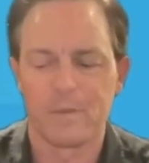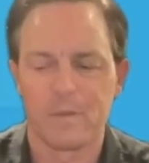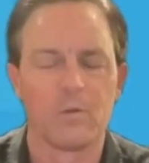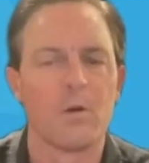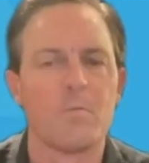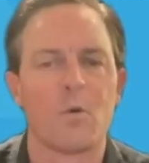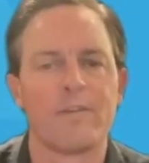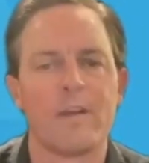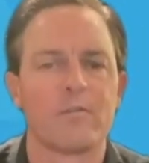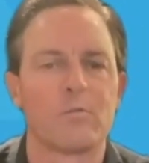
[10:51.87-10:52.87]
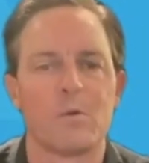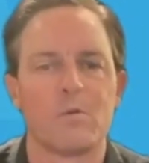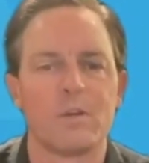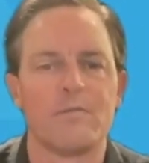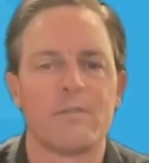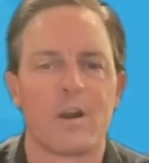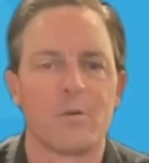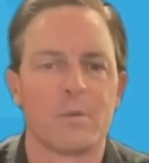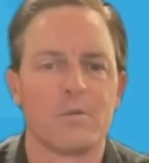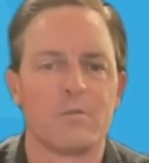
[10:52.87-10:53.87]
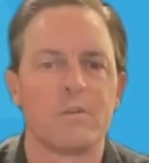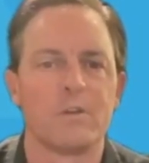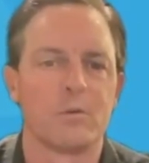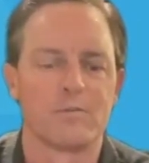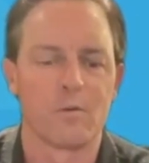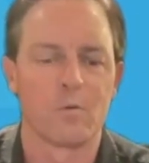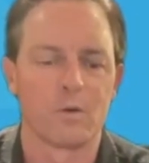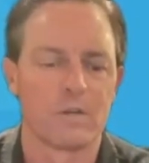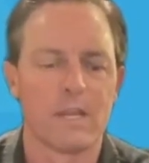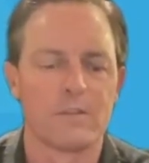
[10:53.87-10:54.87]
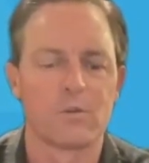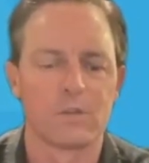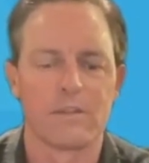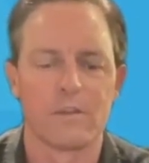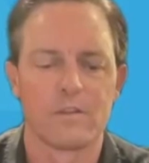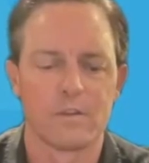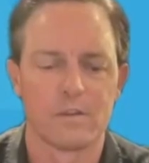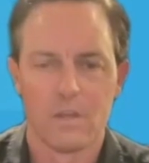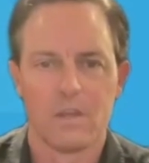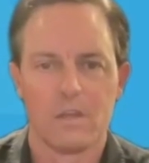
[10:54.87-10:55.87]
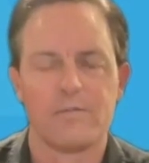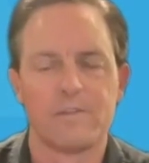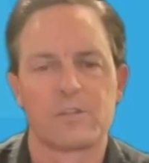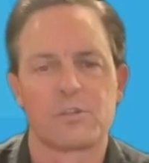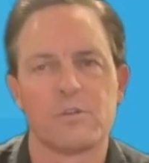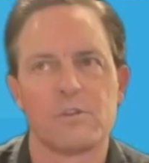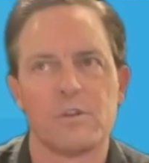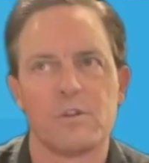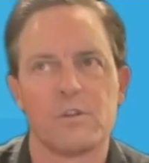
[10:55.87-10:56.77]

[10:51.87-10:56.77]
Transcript: you know a more favorable environment going forward, and certainly I think the investor